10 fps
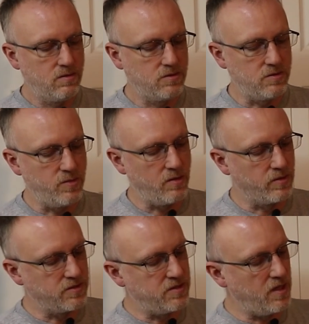Should be able
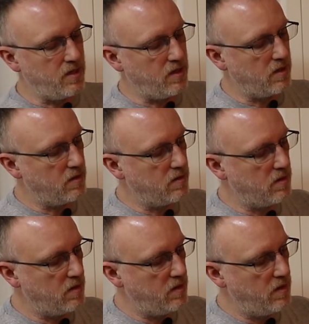to see
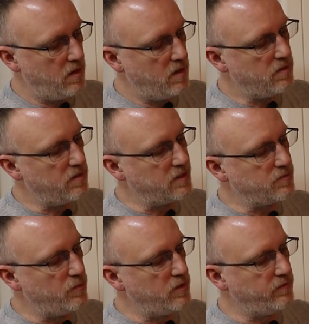
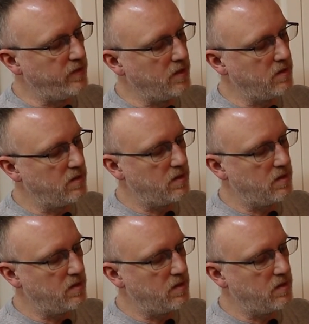this moving